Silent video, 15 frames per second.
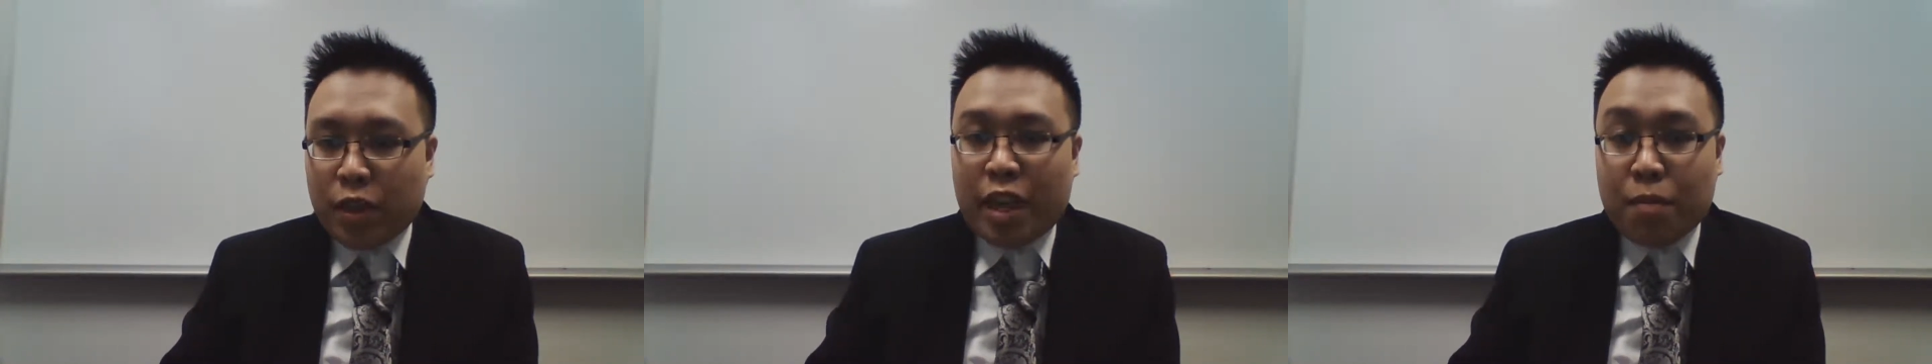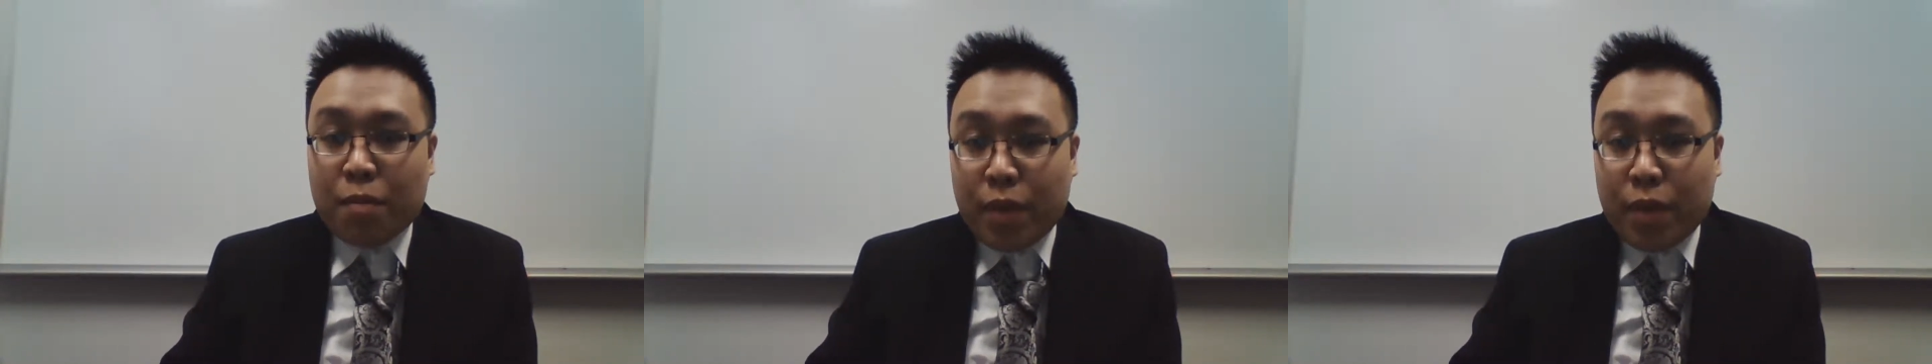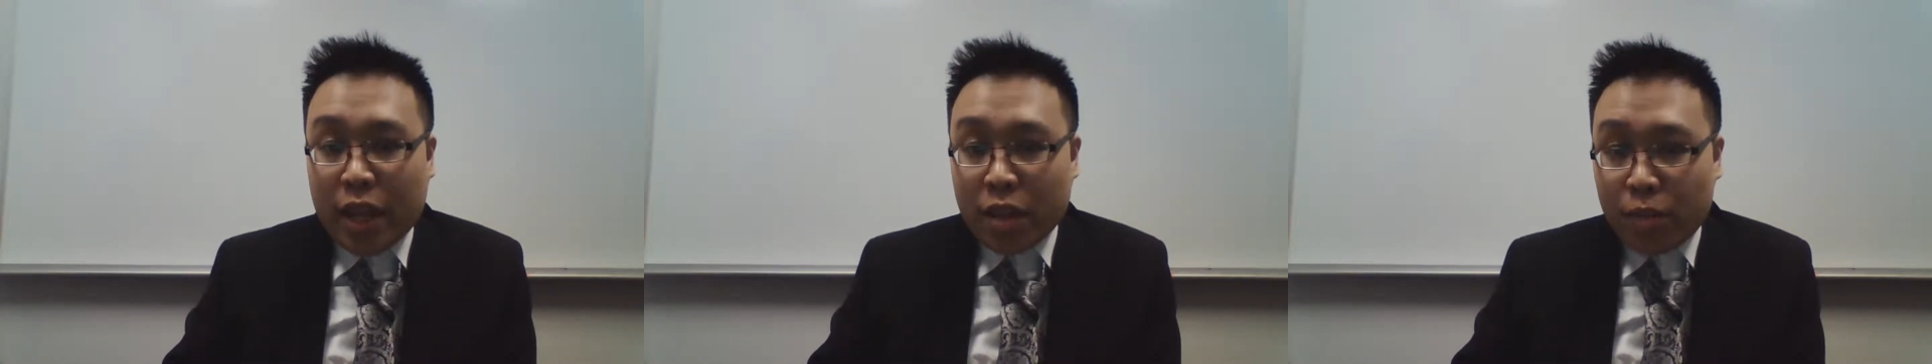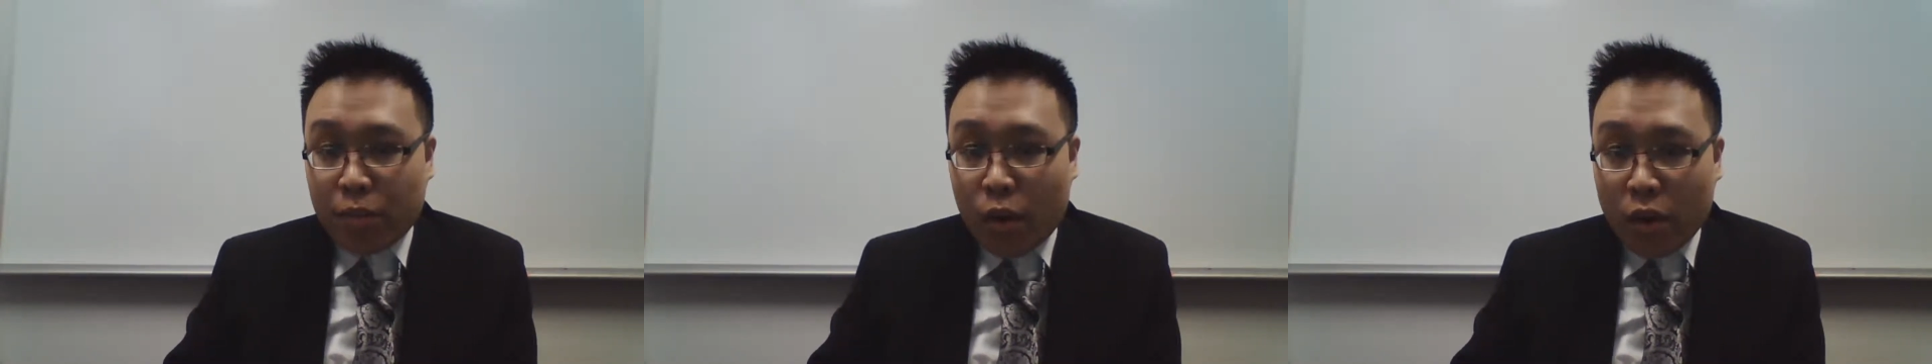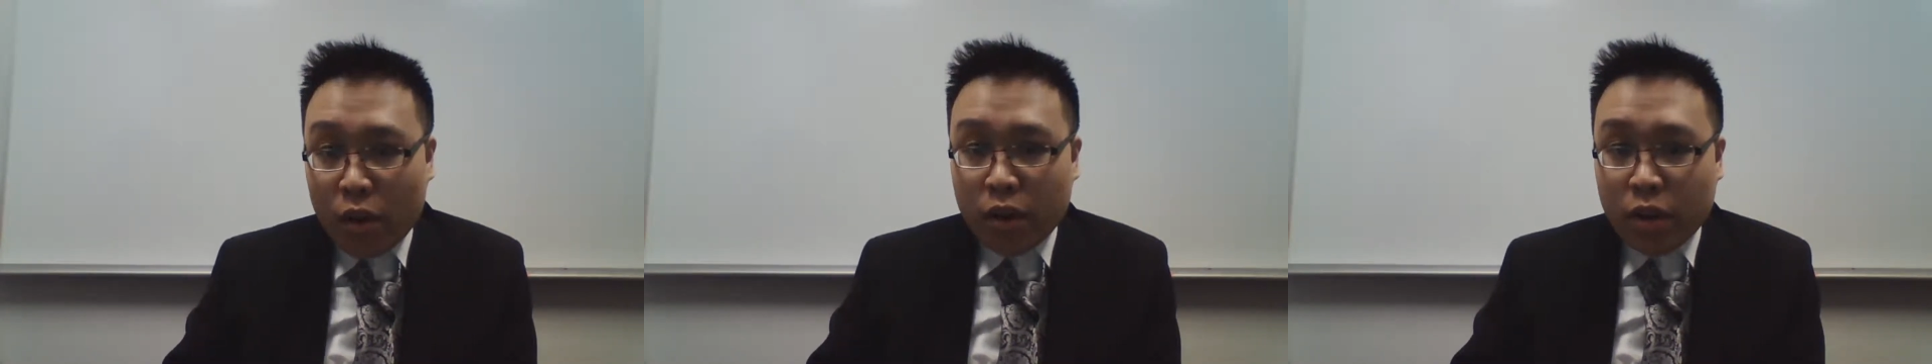campaigning
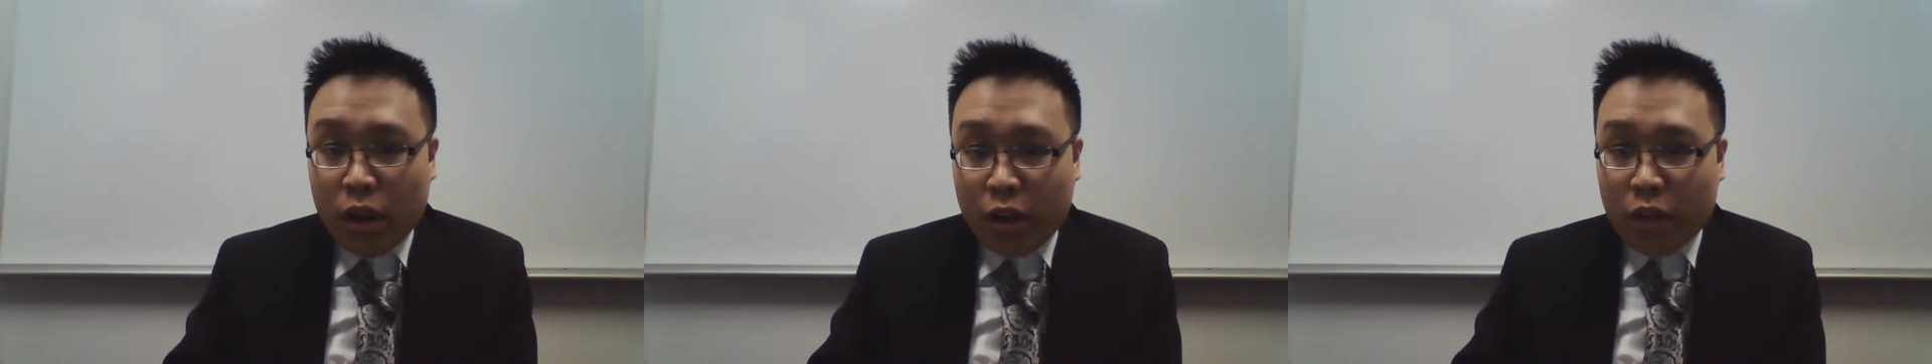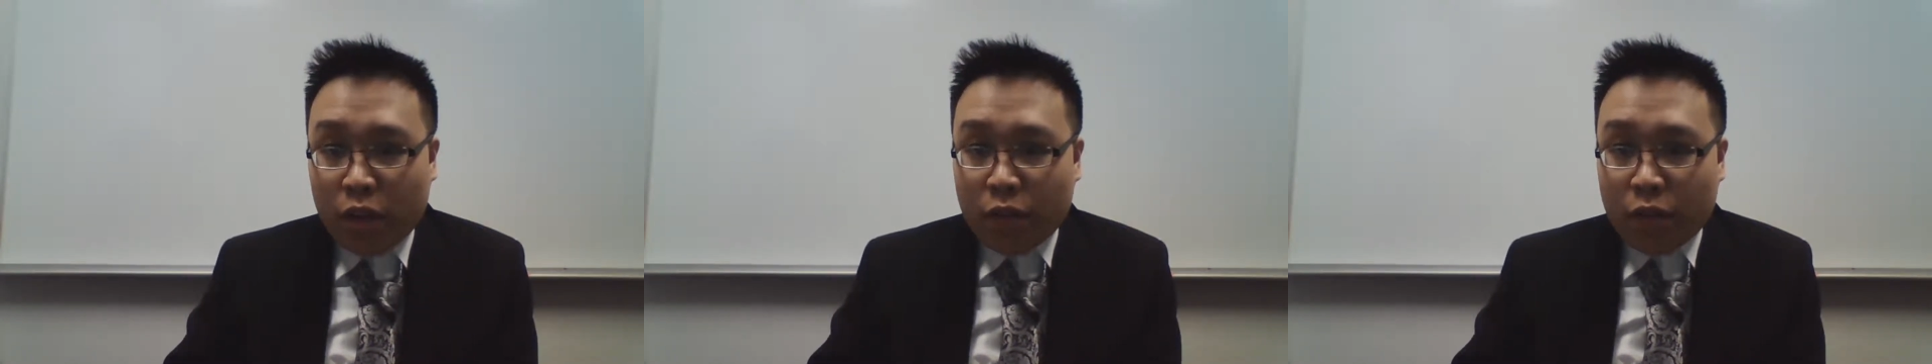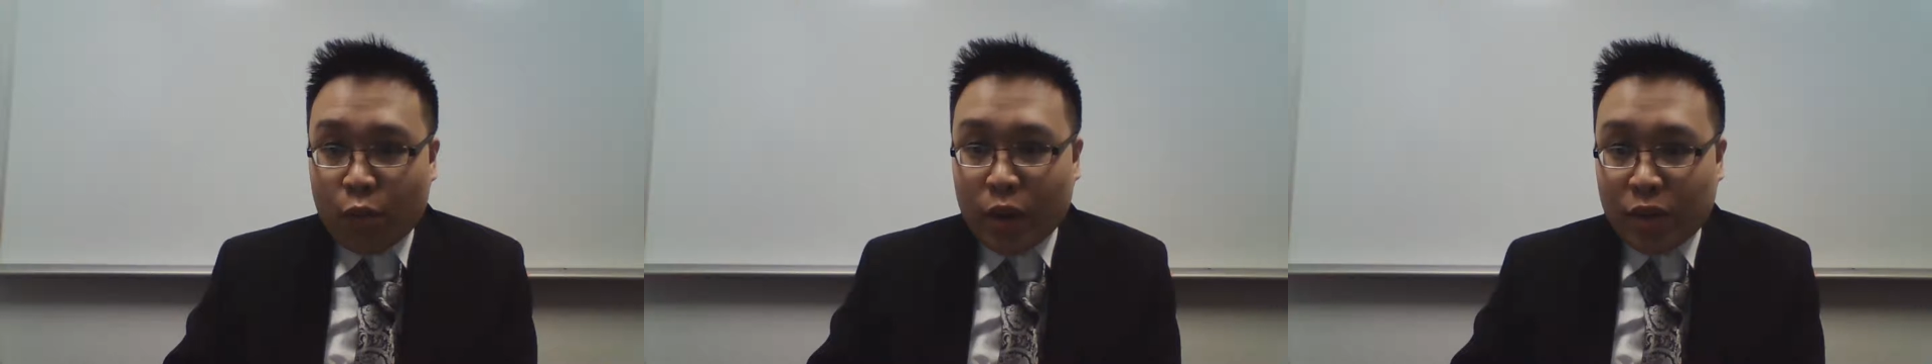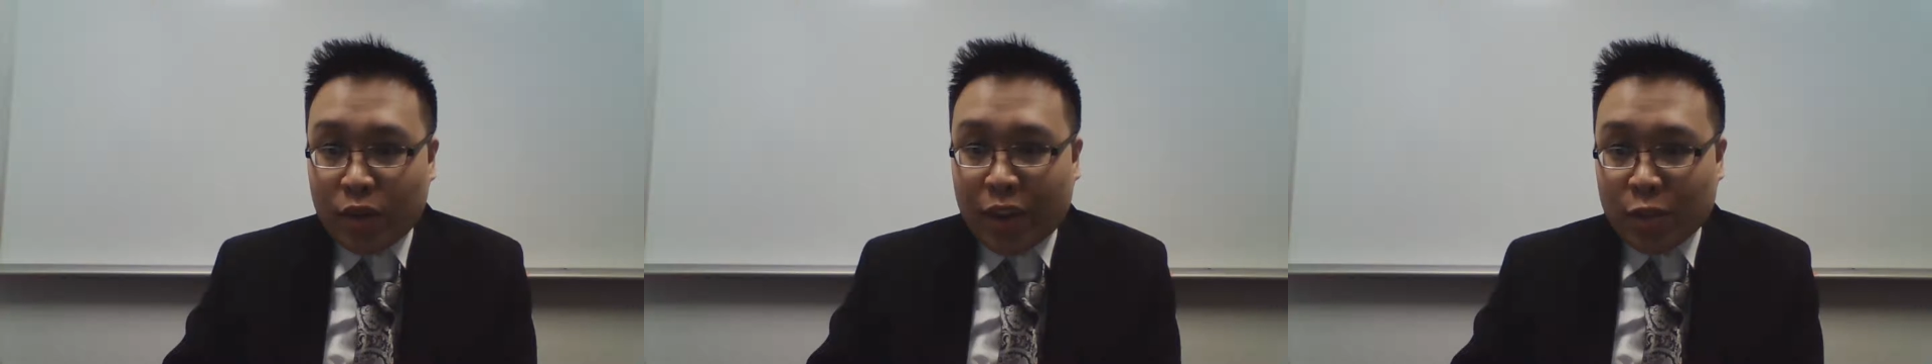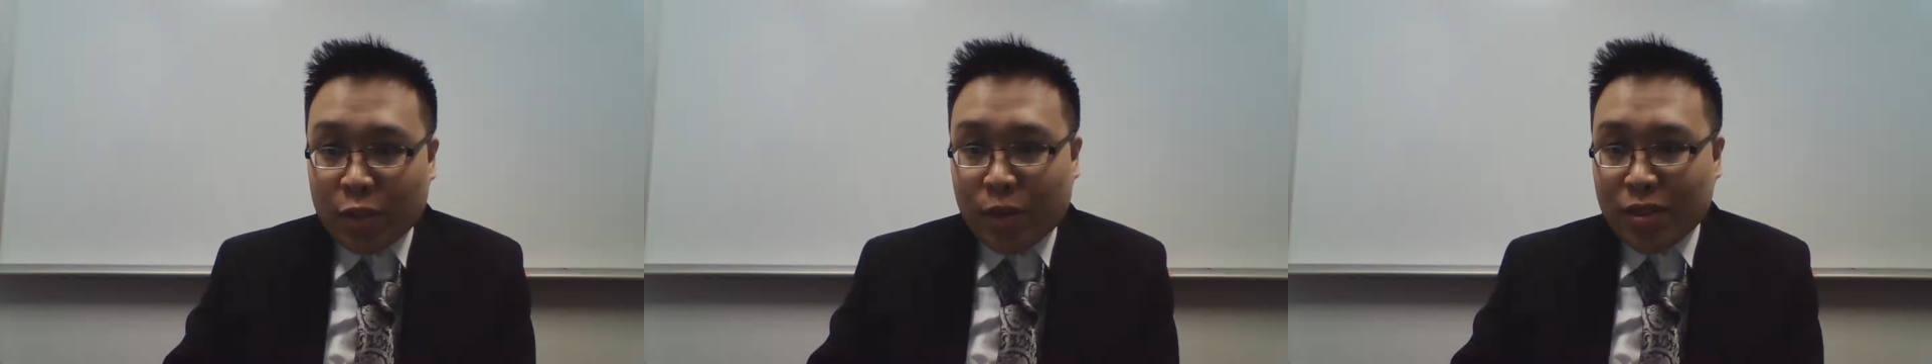part of winning
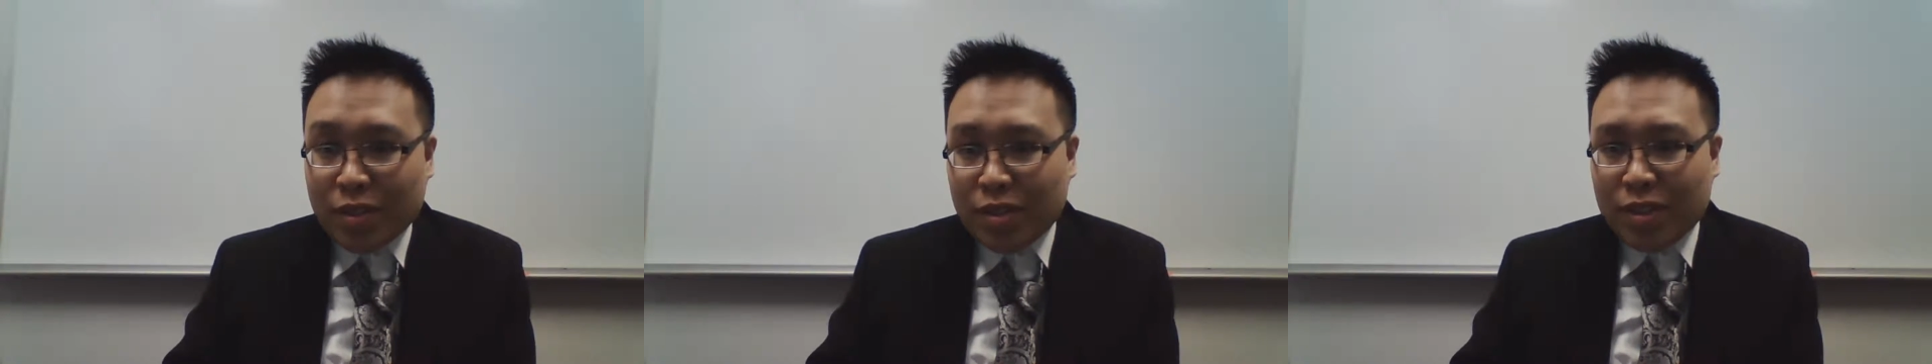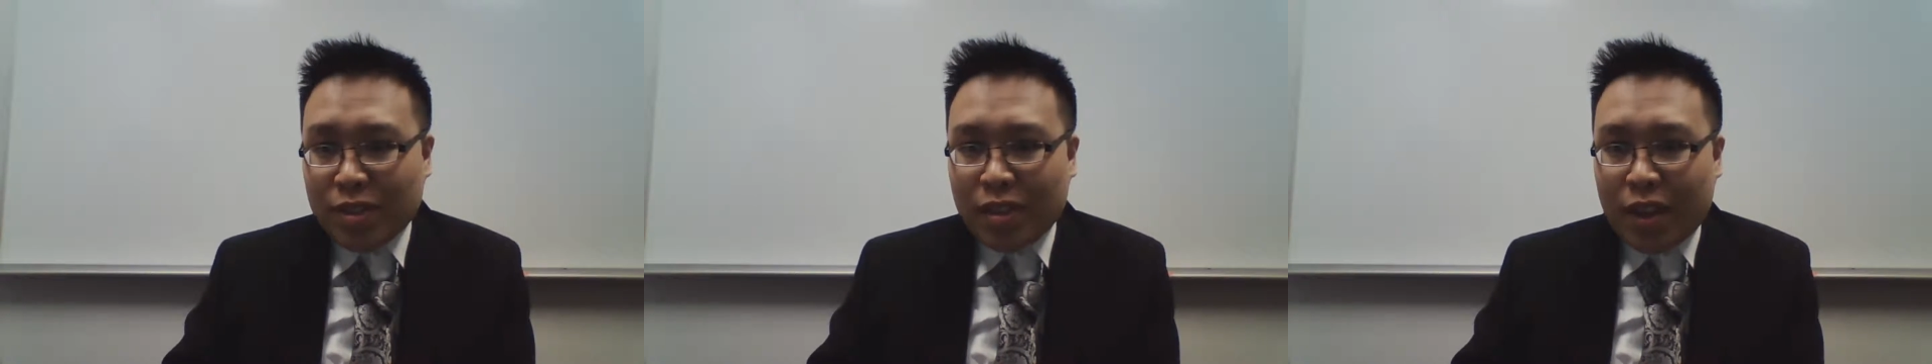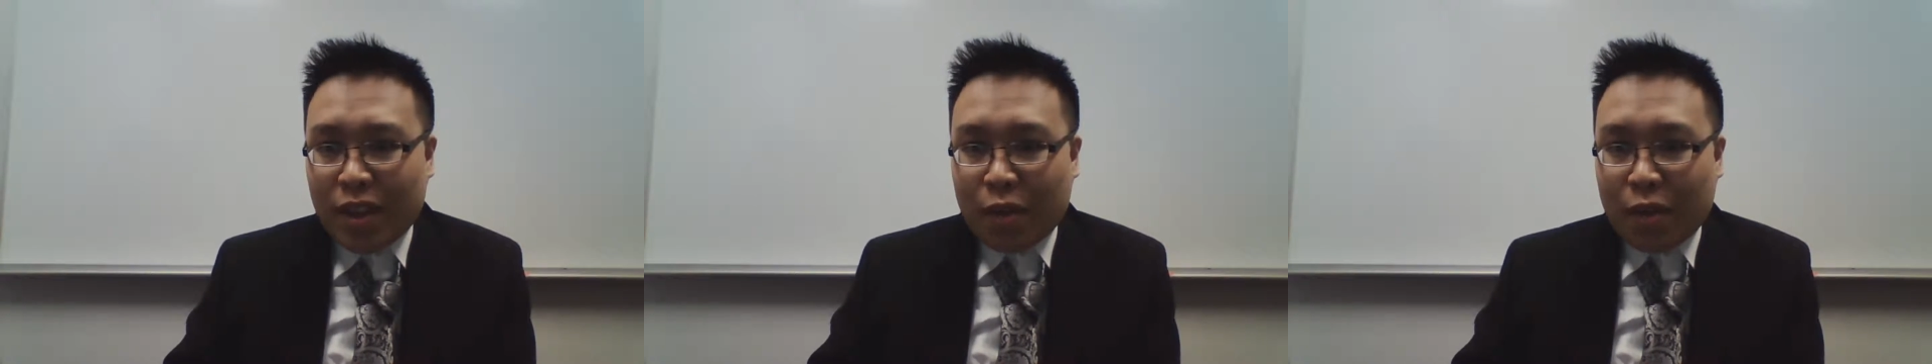vice presidency,